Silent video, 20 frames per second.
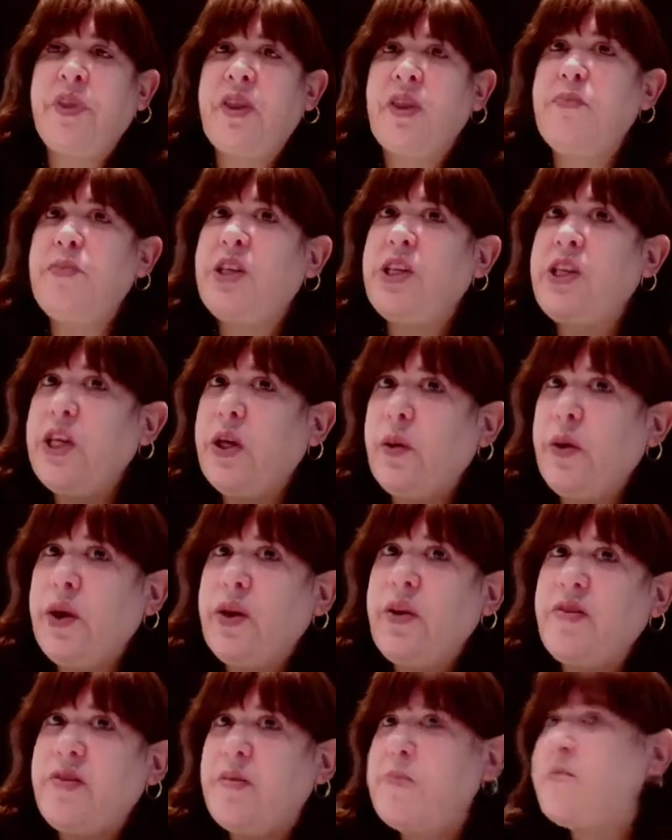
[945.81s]
The
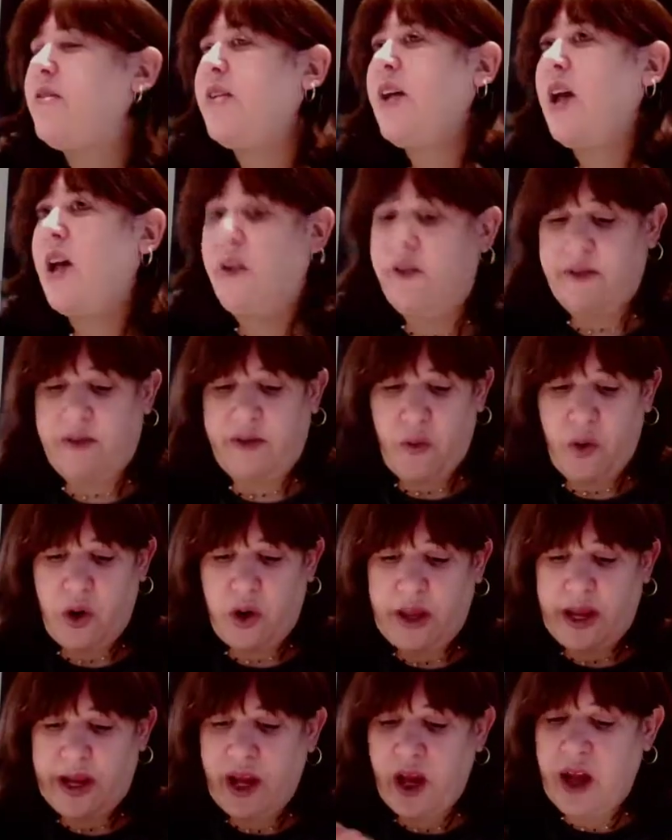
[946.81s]
materials themselves
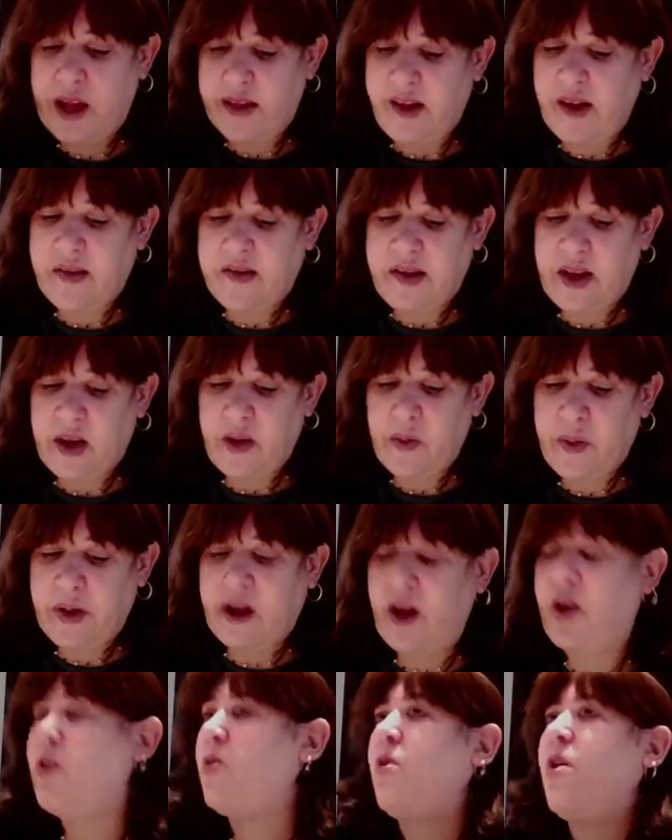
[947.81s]
were, like, as I said,
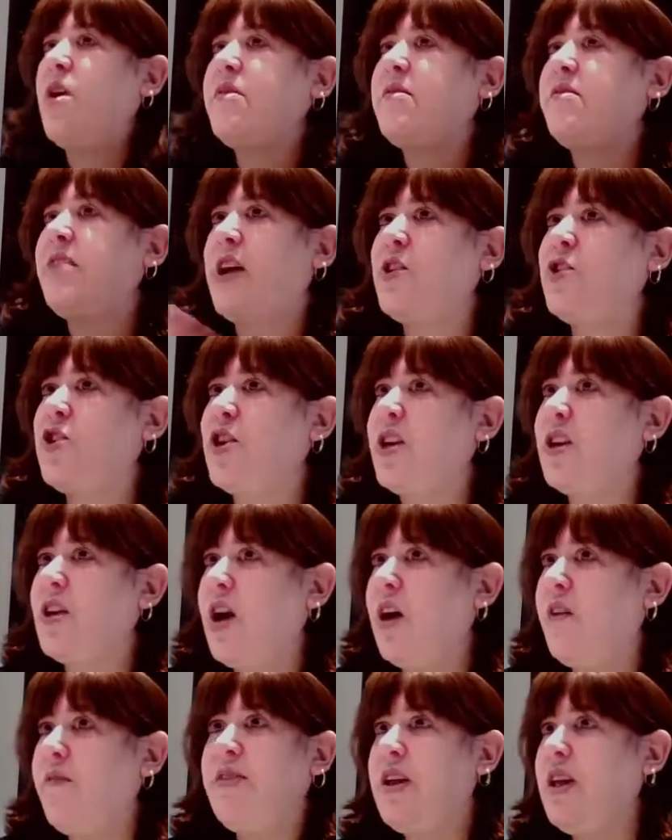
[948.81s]
like a cross-section
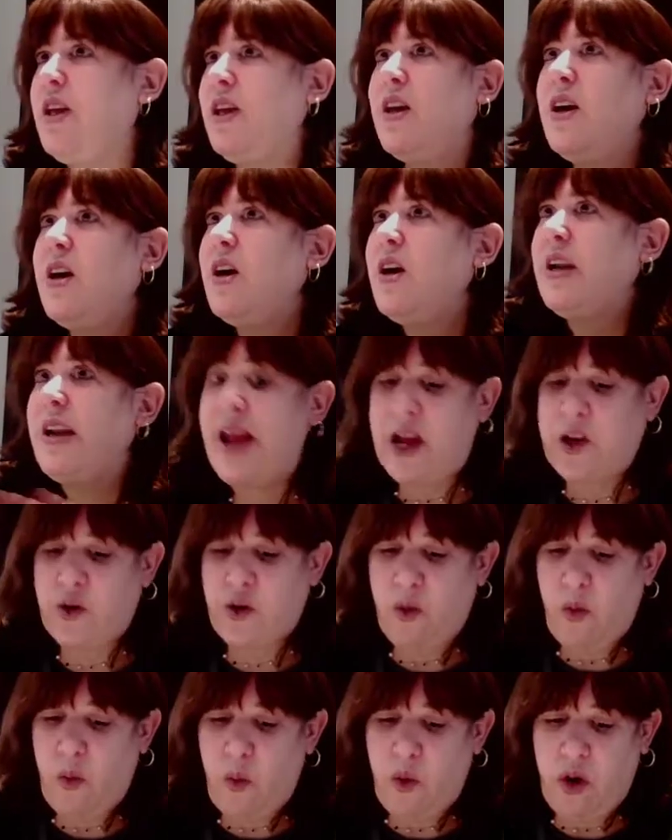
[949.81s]
of the
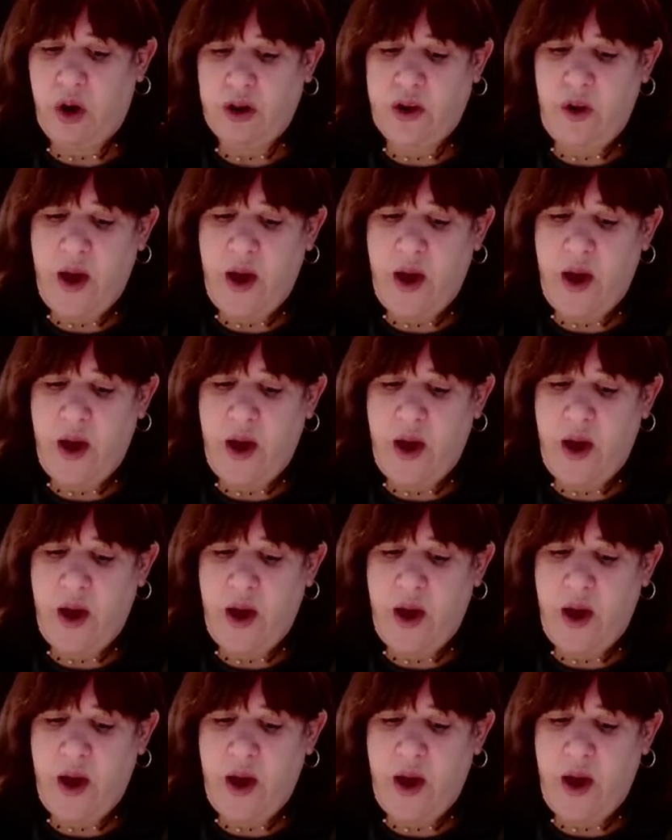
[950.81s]
natural world.